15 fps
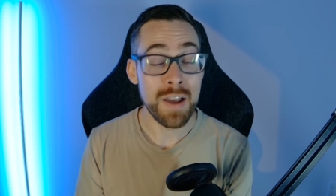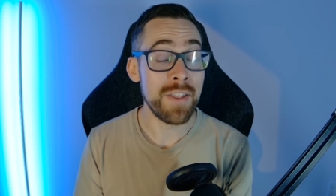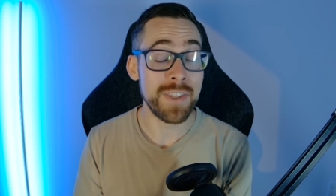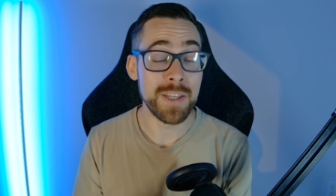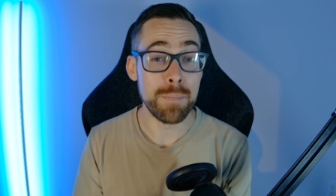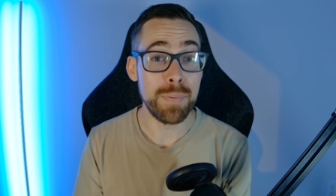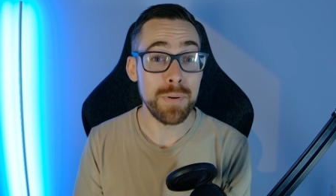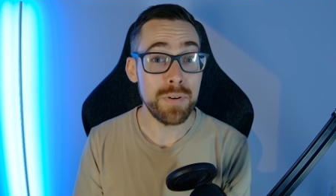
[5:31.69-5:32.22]

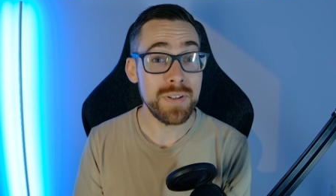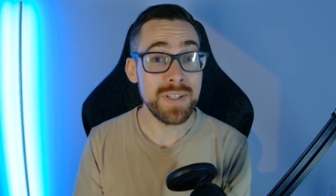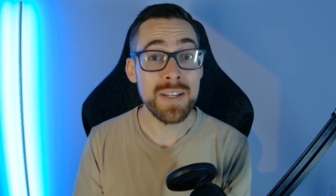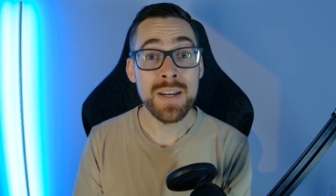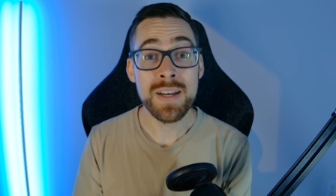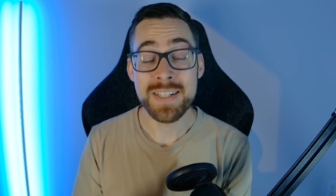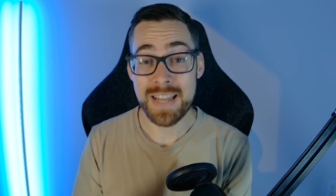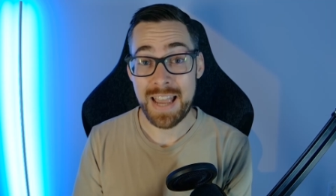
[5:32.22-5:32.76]
the
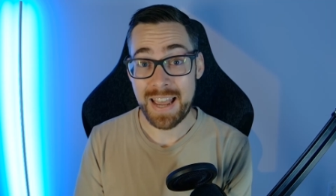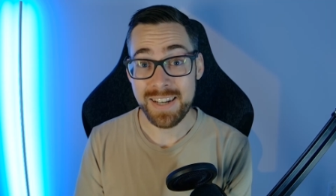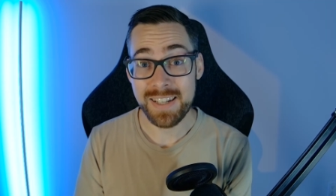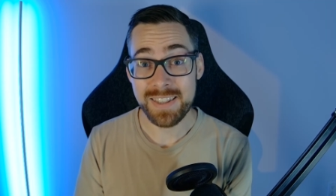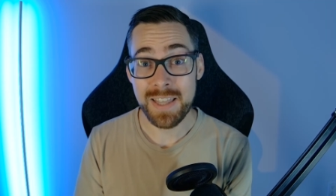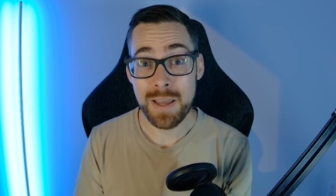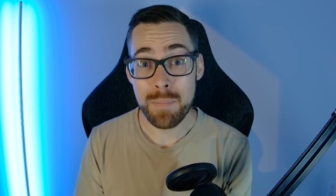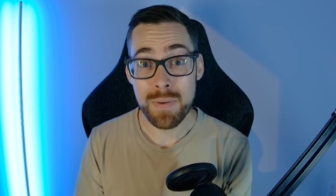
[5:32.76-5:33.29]
ability to
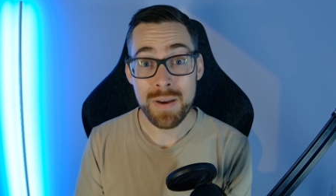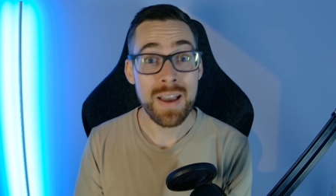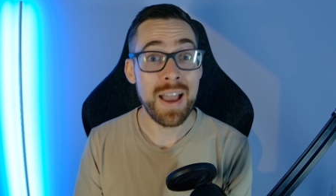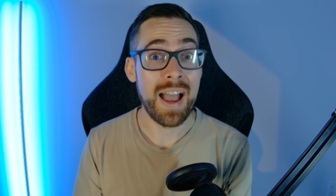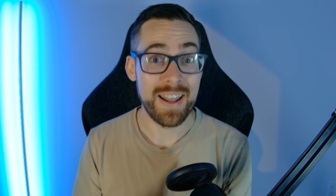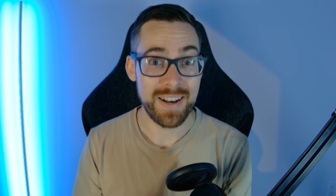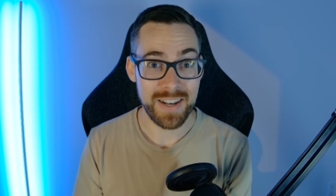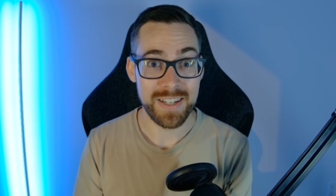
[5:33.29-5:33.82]
edit them
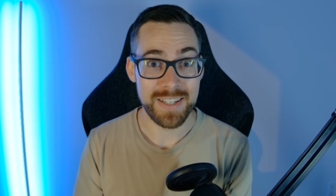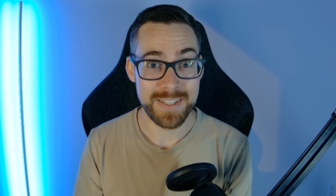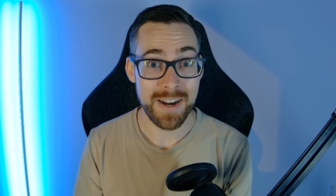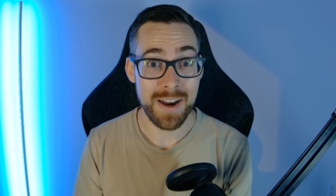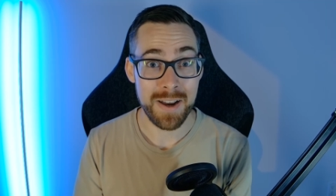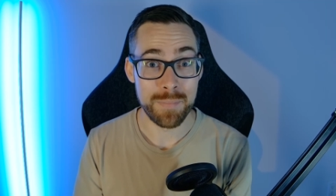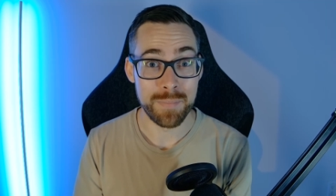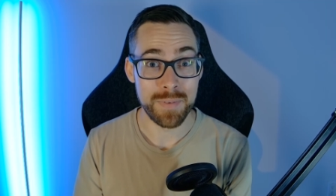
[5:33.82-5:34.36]
at any
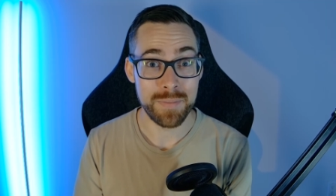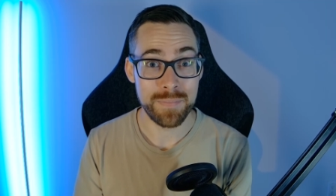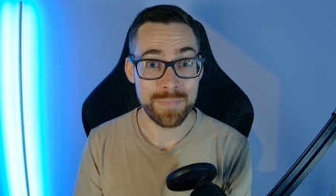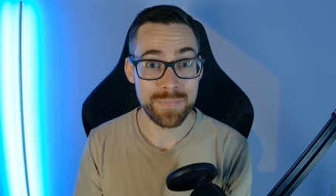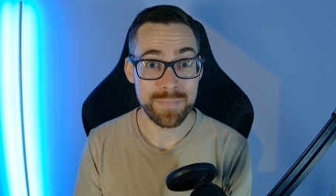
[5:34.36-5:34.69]
time.